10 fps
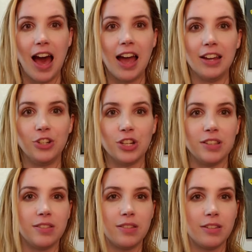I
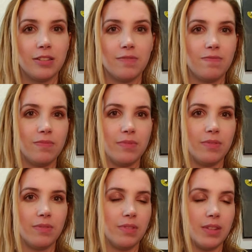just
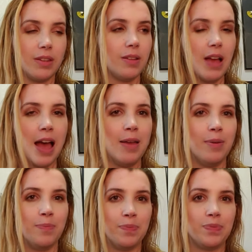I
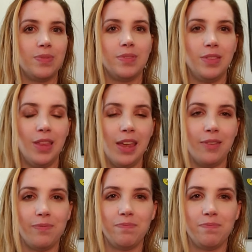am like